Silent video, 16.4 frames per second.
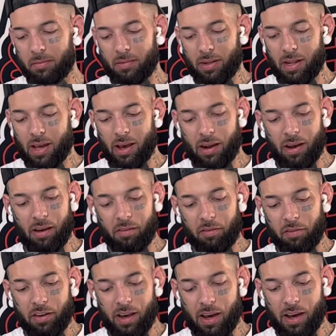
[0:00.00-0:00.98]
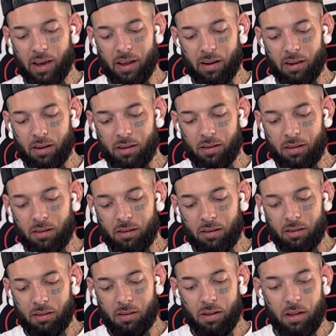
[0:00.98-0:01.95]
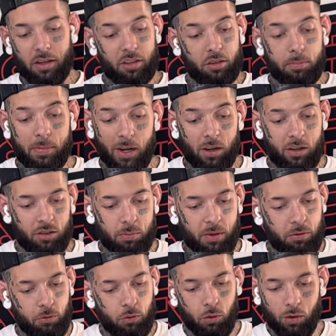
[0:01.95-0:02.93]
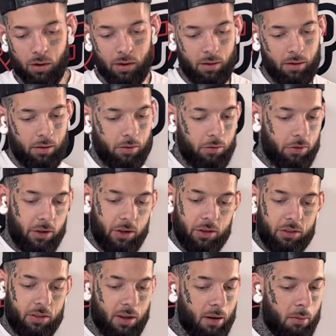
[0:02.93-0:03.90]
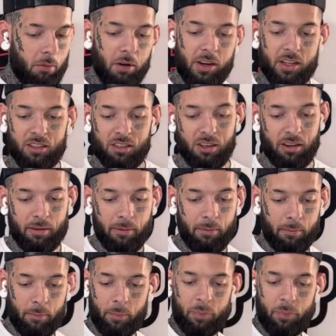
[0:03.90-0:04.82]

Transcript: that I've not experienced before for some reason